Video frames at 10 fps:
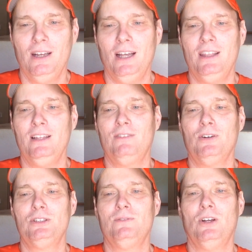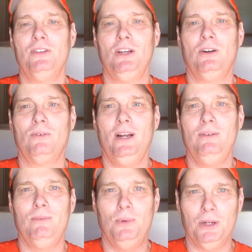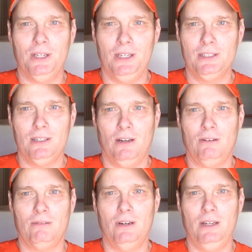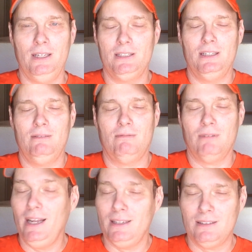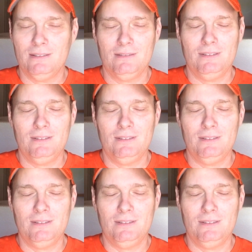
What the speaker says: I think, first of all, the alt-right really isn't alt-right. Isn't right.